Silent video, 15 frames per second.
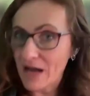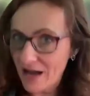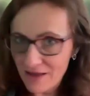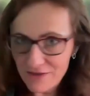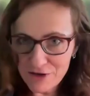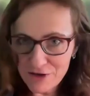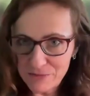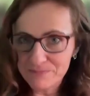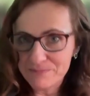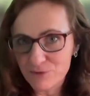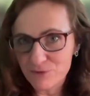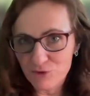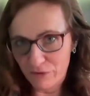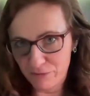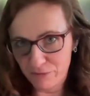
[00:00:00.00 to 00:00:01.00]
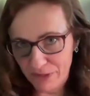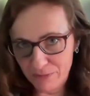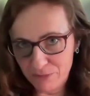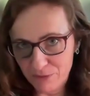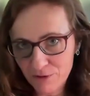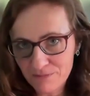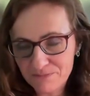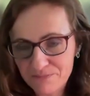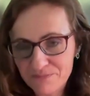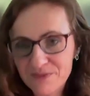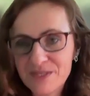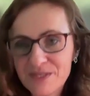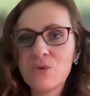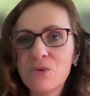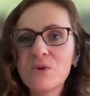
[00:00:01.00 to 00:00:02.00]
Other group of people
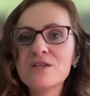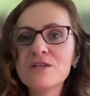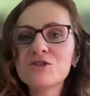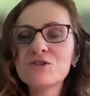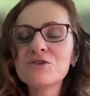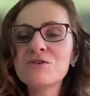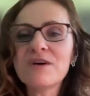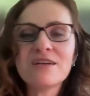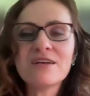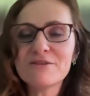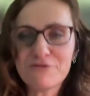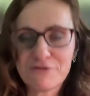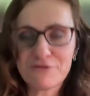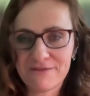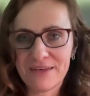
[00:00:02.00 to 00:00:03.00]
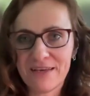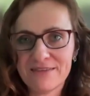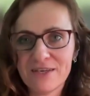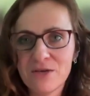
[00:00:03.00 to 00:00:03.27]
will do a different thing.